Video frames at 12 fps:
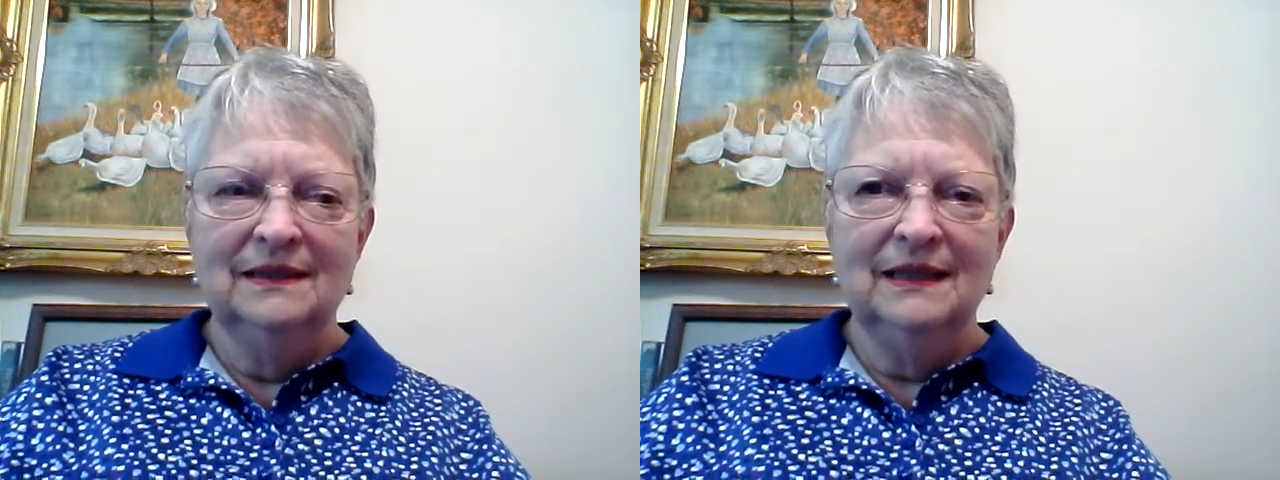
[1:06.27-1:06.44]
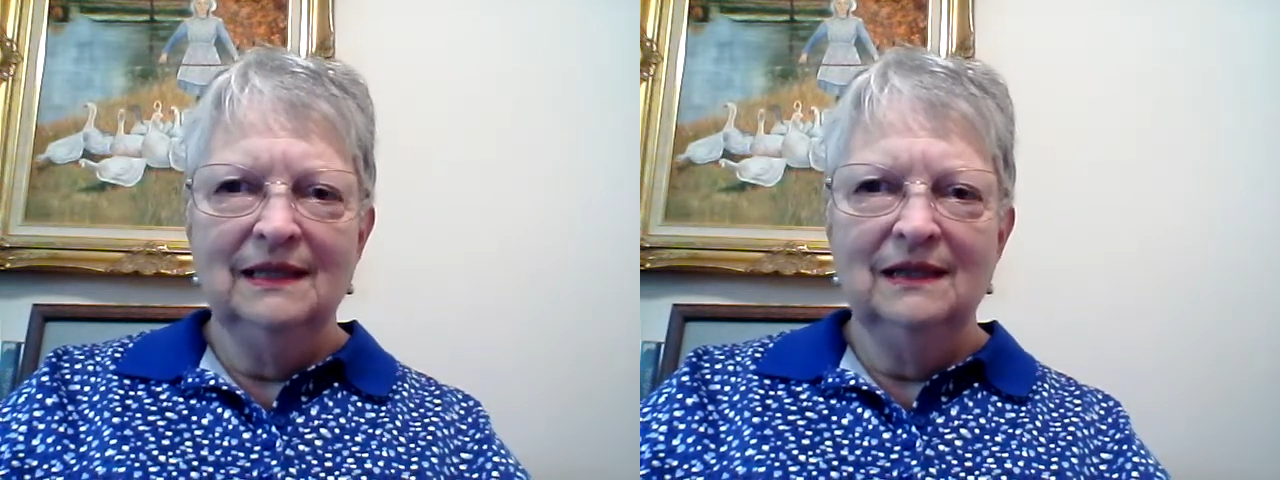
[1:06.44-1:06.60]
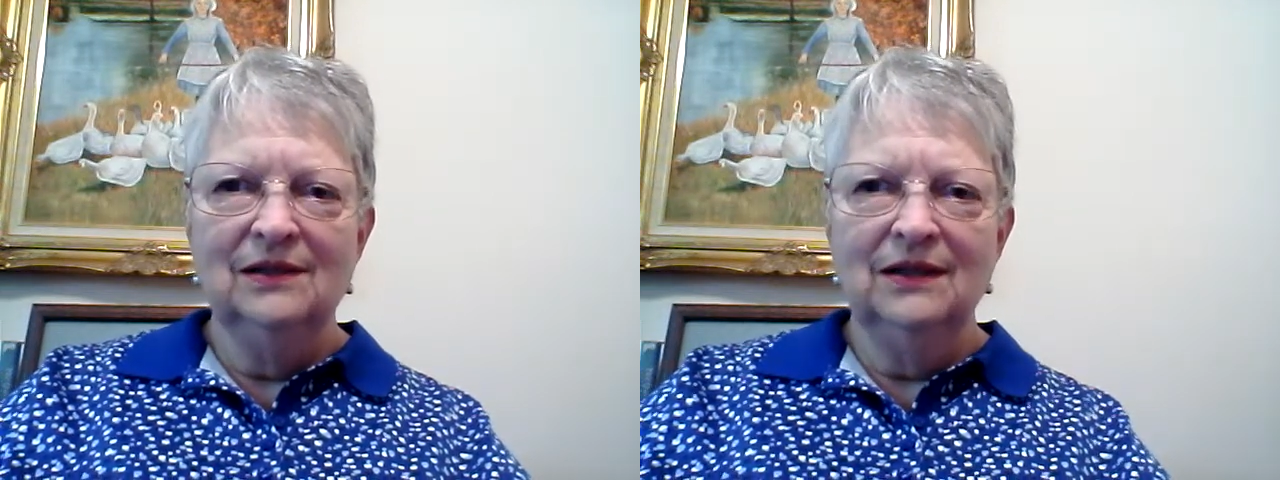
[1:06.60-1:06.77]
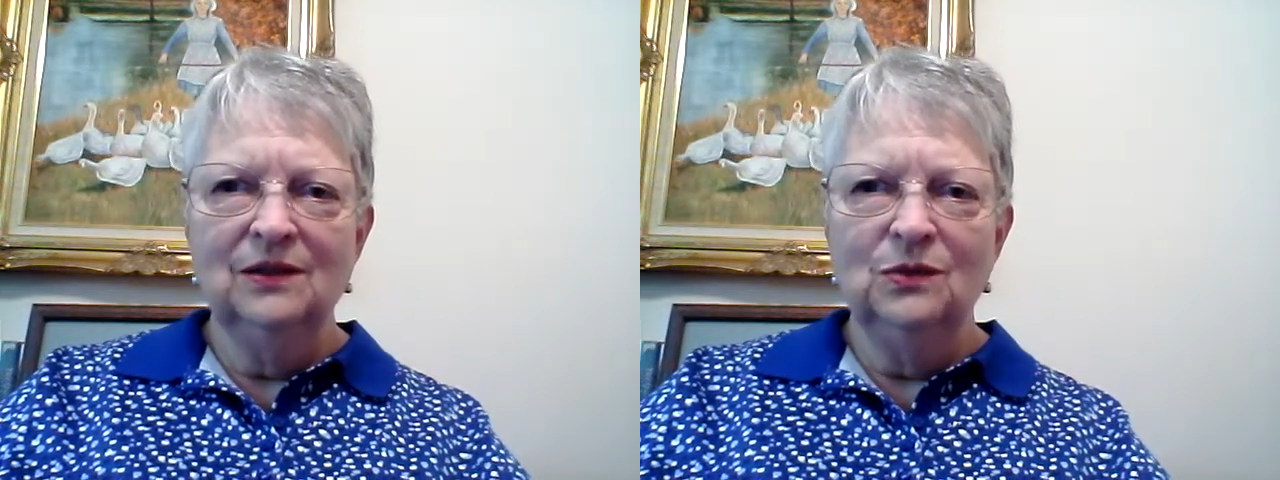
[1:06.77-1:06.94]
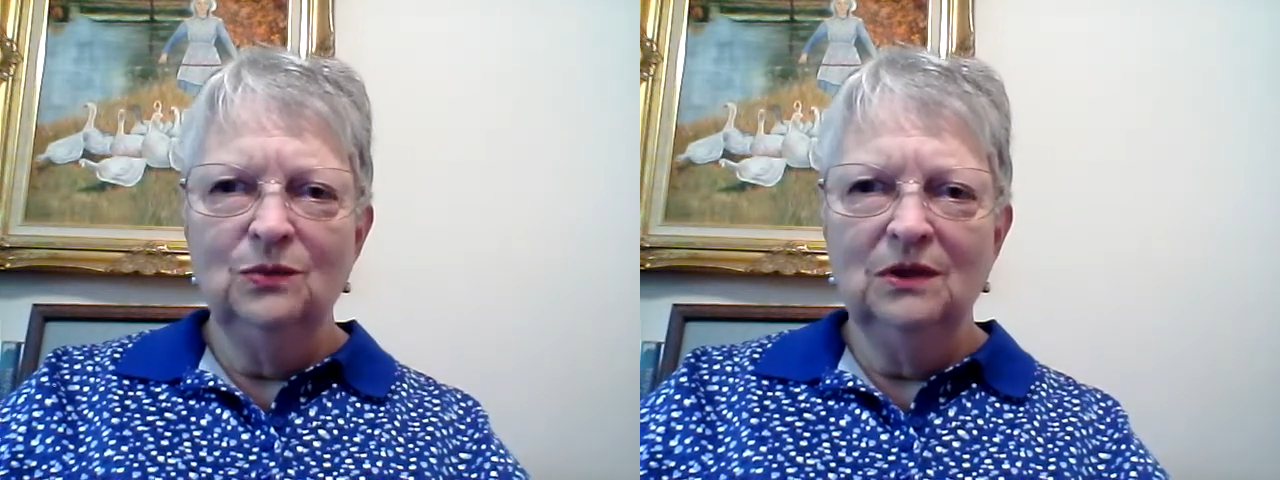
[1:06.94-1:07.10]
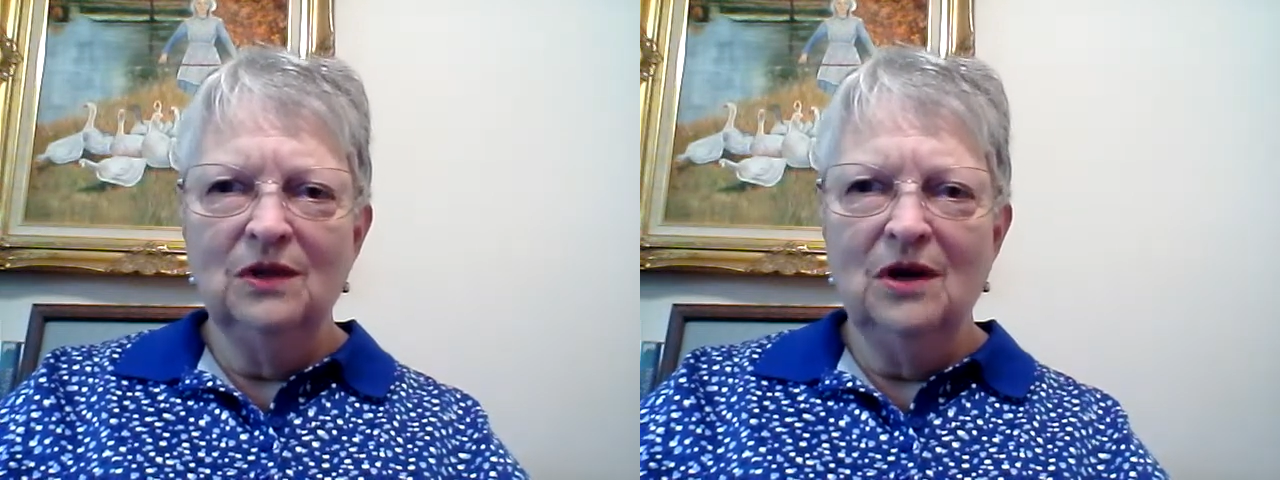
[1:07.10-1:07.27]
get a little
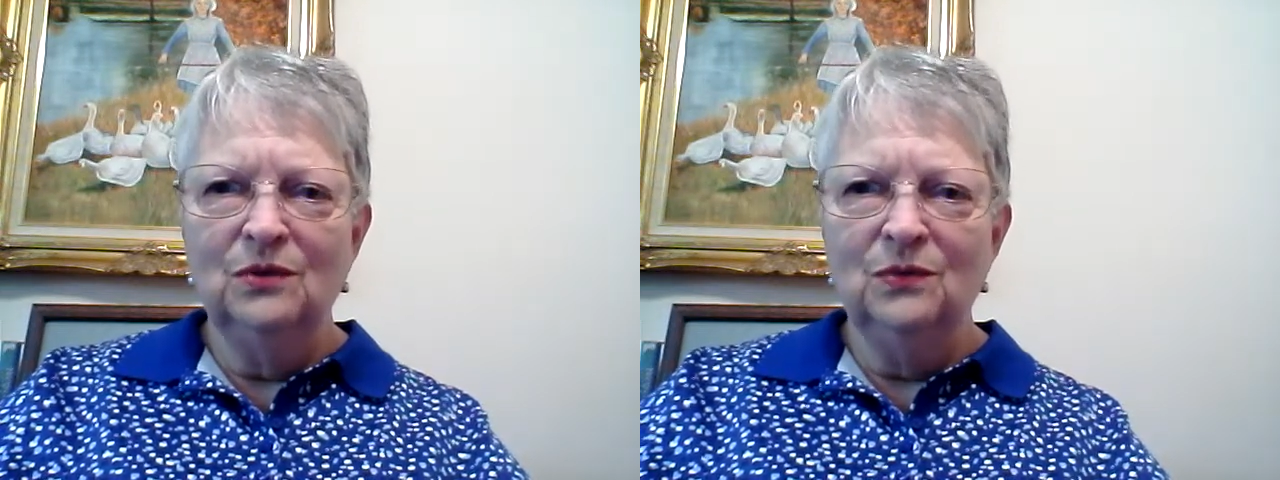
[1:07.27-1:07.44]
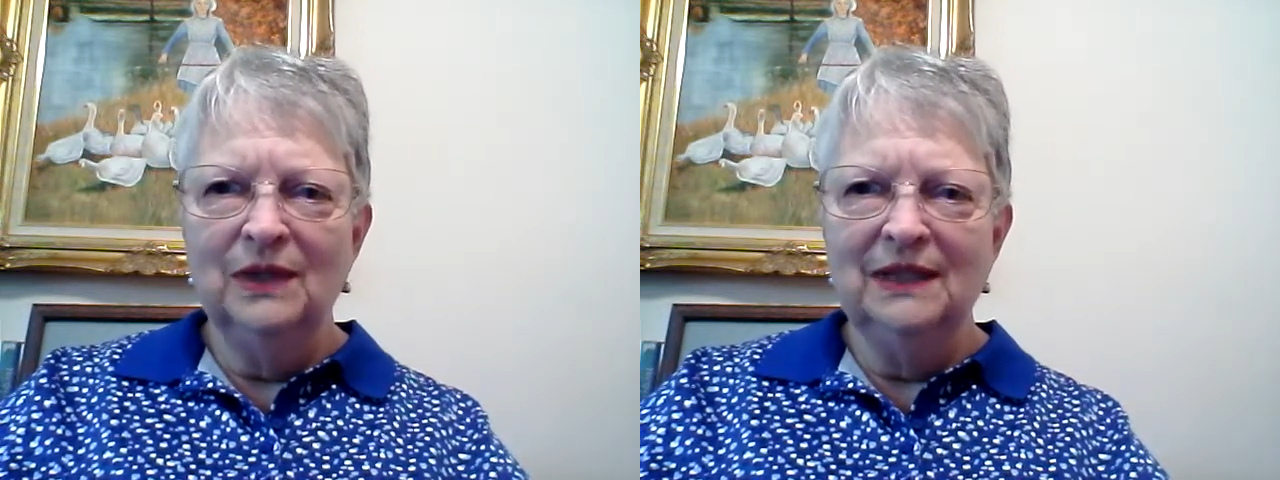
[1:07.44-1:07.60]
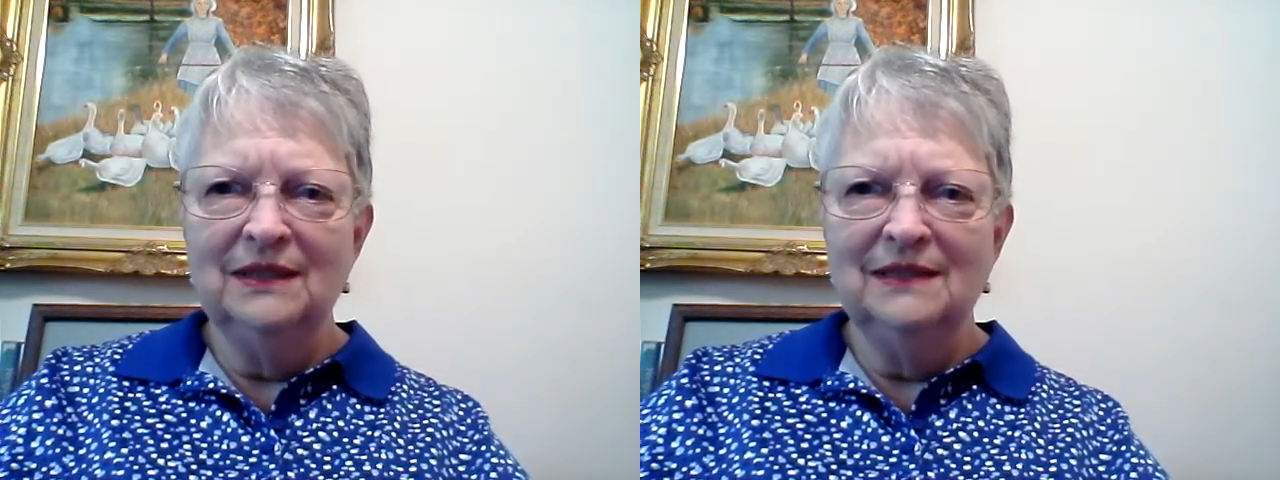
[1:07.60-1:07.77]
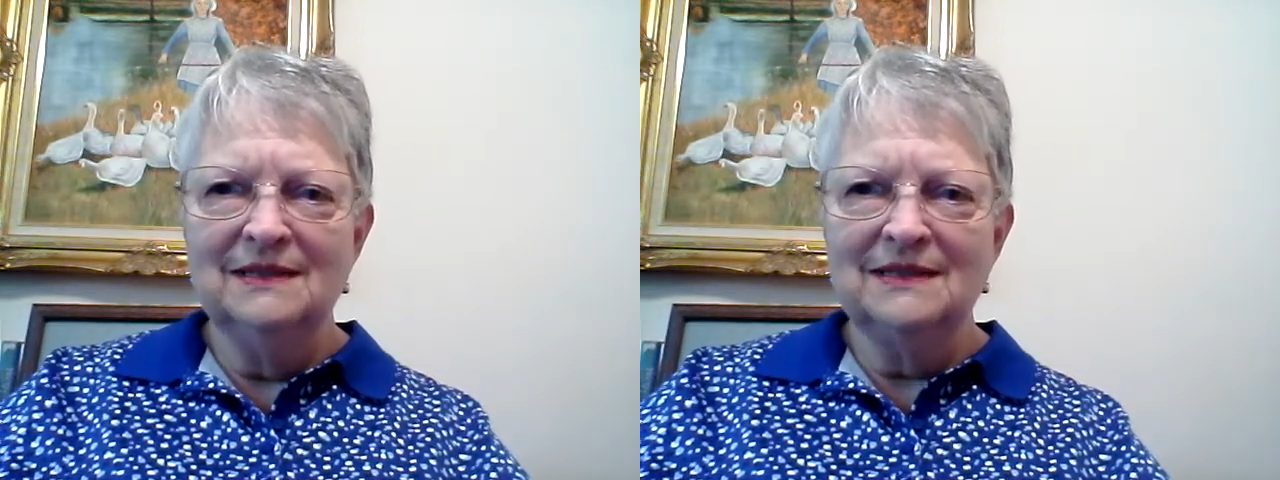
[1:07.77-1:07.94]
long-winded